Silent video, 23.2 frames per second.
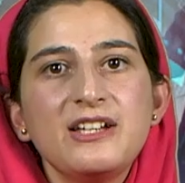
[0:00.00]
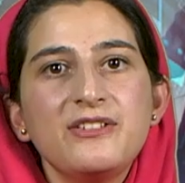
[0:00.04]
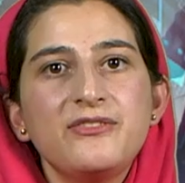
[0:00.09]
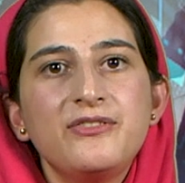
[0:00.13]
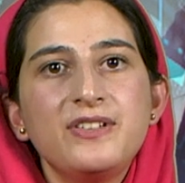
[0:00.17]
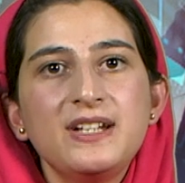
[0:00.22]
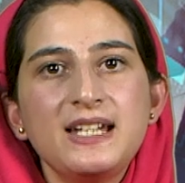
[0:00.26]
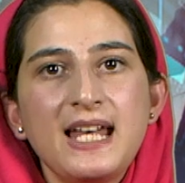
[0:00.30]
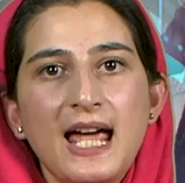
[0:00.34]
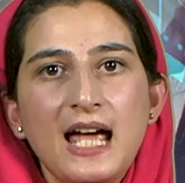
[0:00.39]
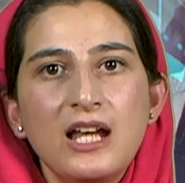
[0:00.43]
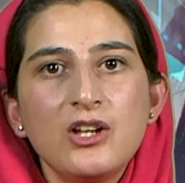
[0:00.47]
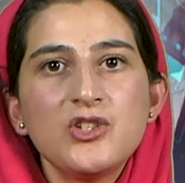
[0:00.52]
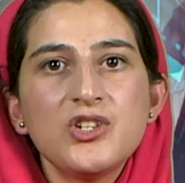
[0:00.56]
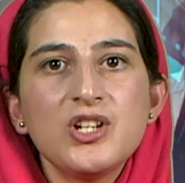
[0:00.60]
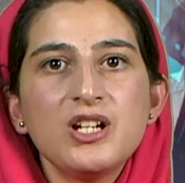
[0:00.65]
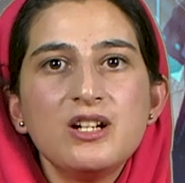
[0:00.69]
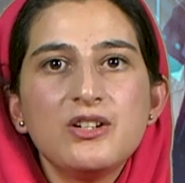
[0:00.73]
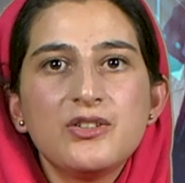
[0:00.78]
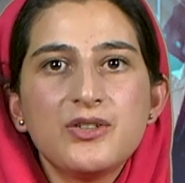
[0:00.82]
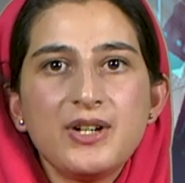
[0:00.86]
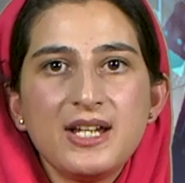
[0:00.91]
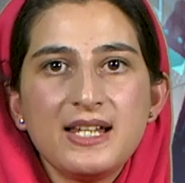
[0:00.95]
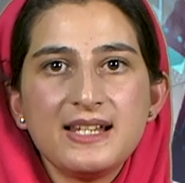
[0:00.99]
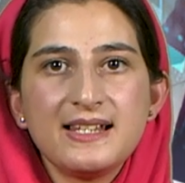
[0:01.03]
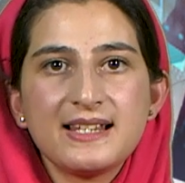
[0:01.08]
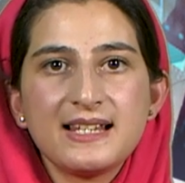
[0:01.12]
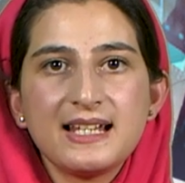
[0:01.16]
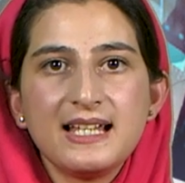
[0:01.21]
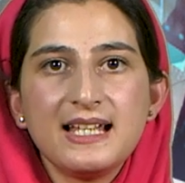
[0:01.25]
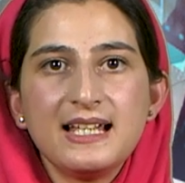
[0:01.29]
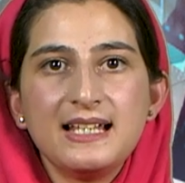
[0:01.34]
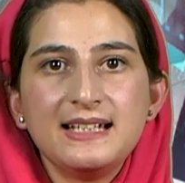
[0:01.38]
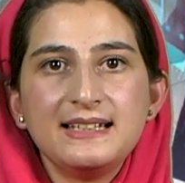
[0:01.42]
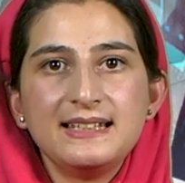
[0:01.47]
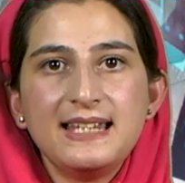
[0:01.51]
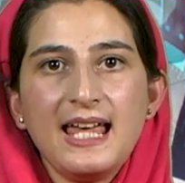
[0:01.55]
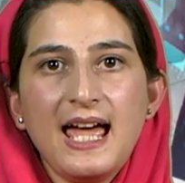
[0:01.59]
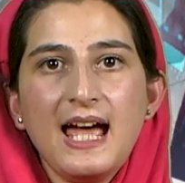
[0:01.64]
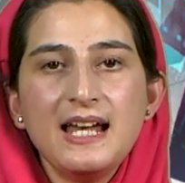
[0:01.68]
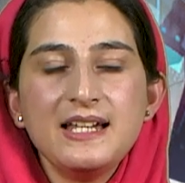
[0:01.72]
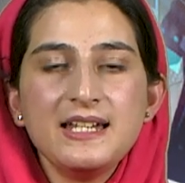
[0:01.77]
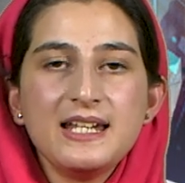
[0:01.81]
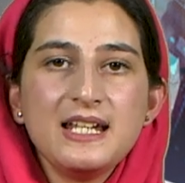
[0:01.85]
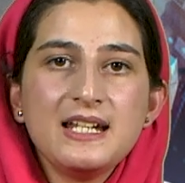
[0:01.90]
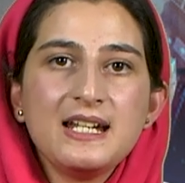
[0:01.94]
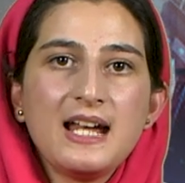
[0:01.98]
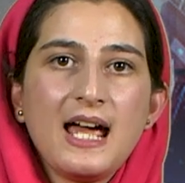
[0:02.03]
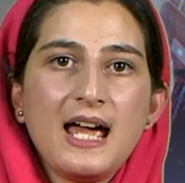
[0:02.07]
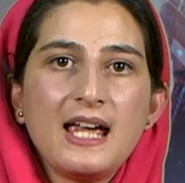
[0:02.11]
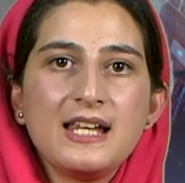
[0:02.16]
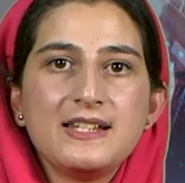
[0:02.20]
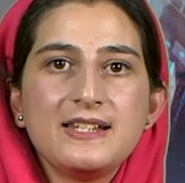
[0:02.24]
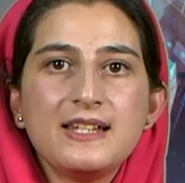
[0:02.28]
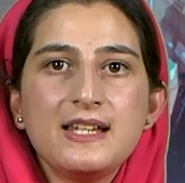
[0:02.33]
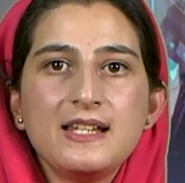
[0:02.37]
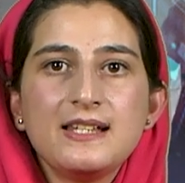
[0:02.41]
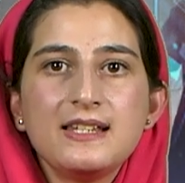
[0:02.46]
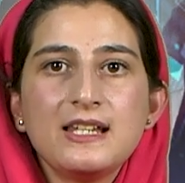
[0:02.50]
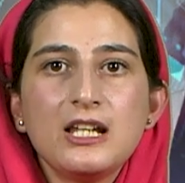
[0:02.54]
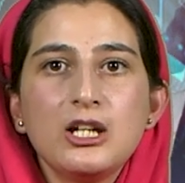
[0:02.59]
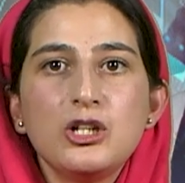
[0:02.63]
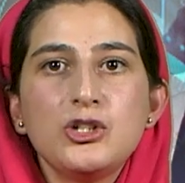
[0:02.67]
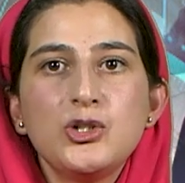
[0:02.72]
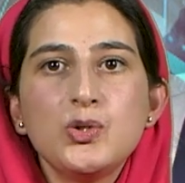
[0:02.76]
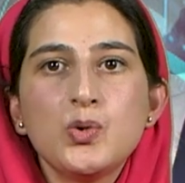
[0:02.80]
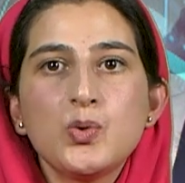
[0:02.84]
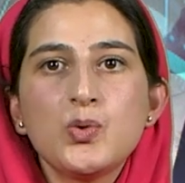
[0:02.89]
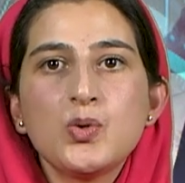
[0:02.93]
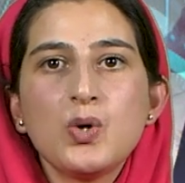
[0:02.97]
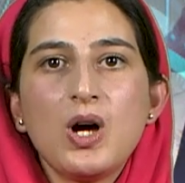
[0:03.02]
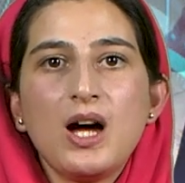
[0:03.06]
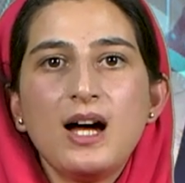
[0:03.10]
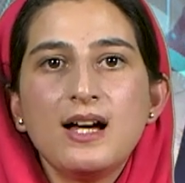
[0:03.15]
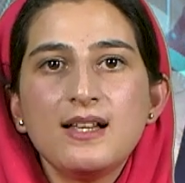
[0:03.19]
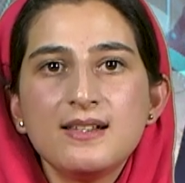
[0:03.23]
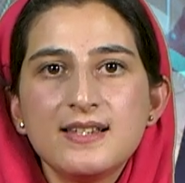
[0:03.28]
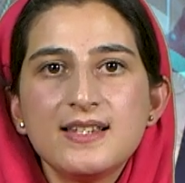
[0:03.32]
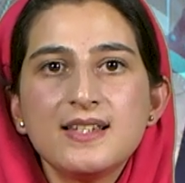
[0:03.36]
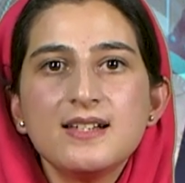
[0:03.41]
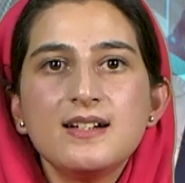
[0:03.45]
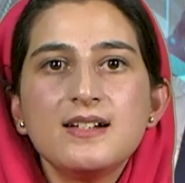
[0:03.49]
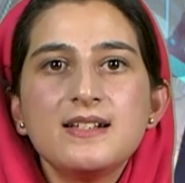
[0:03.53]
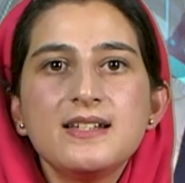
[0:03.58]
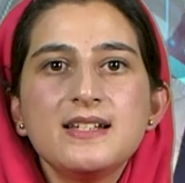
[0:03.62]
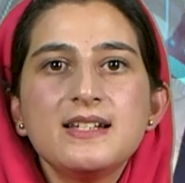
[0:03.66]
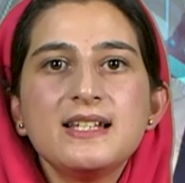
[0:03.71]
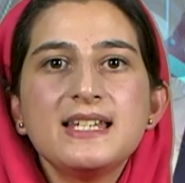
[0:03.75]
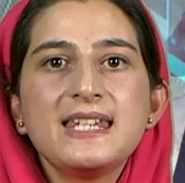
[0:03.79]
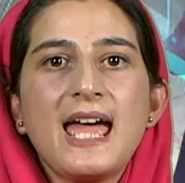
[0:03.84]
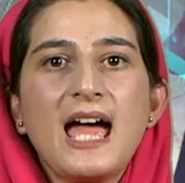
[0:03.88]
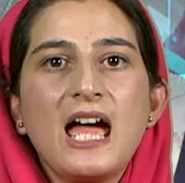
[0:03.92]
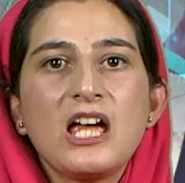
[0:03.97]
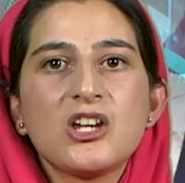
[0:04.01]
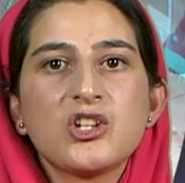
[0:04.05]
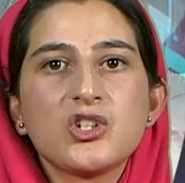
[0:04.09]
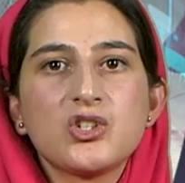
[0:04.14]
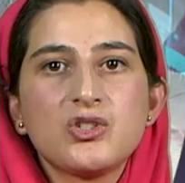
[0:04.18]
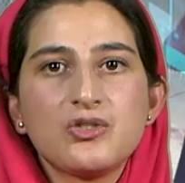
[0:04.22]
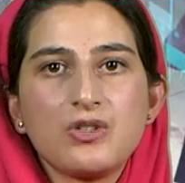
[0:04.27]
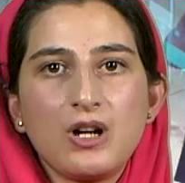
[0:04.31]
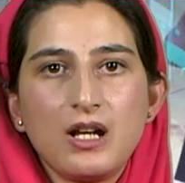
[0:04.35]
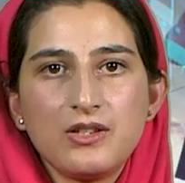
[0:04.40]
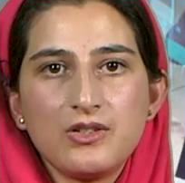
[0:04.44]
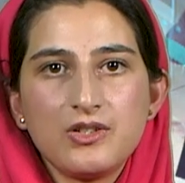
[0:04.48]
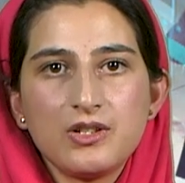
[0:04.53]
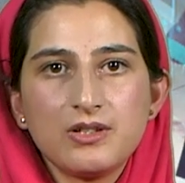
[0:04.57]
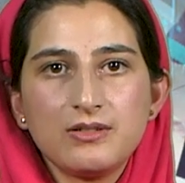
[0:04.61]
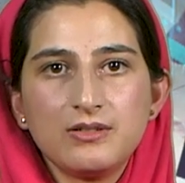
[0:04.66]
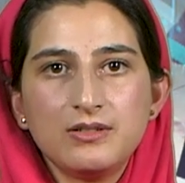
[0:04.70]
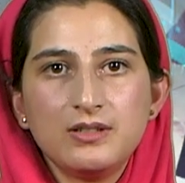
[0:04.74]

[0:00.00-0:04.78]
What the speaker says: financial risk that arises due to uncertain cash crunch.